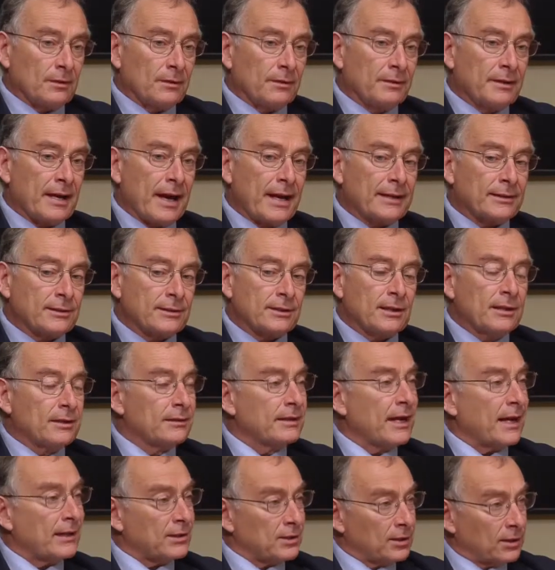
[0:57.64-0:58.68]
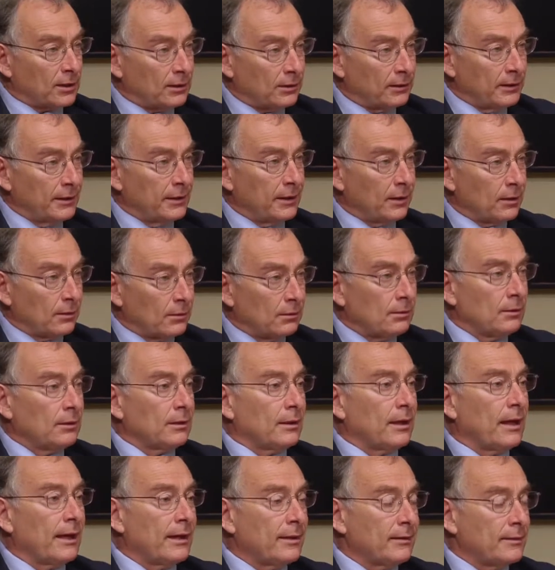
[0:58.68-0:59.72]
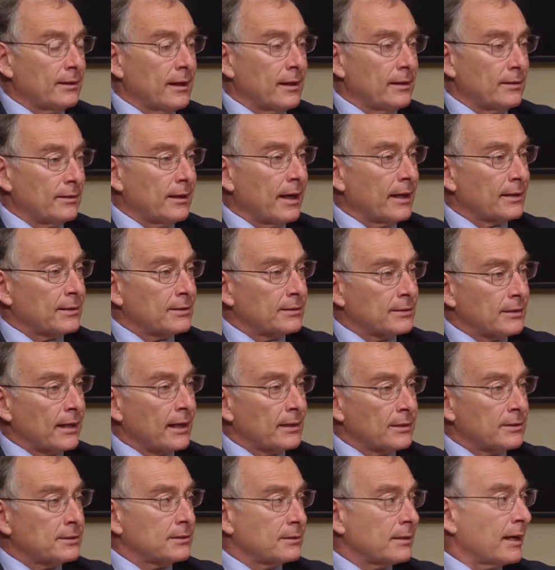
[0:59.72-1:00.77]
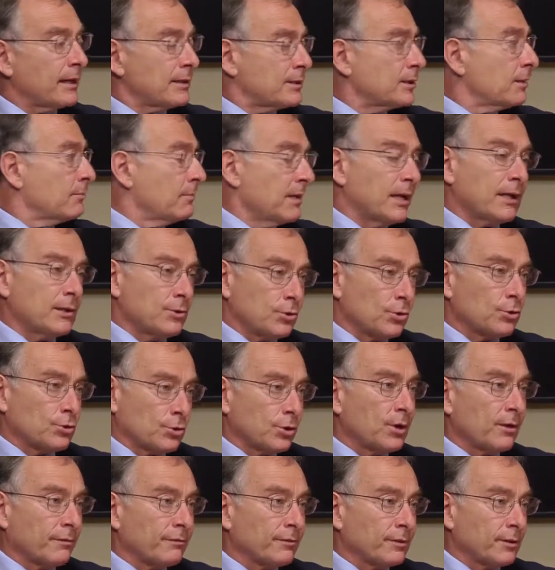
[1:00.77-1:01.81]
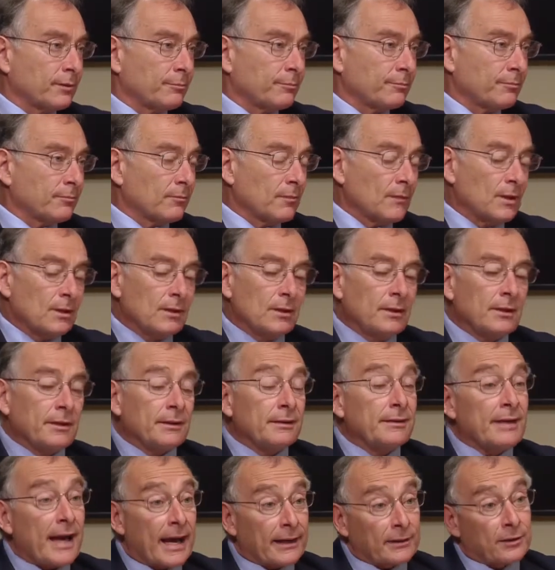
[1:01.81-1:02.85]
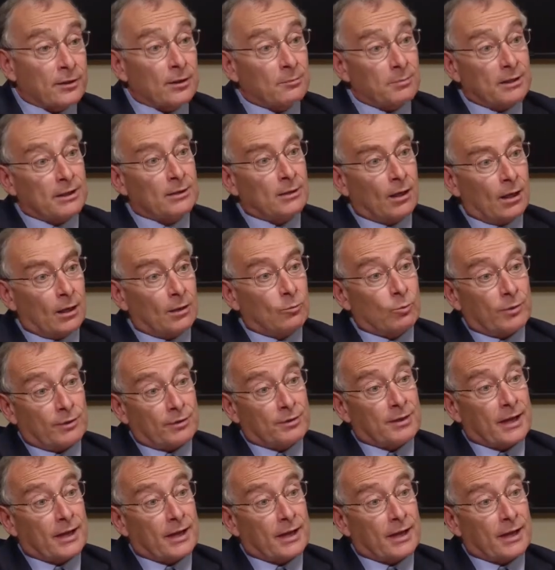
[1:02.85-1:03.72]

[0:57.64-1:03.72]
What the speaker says: that's clear, and that's a major shift. That could be done with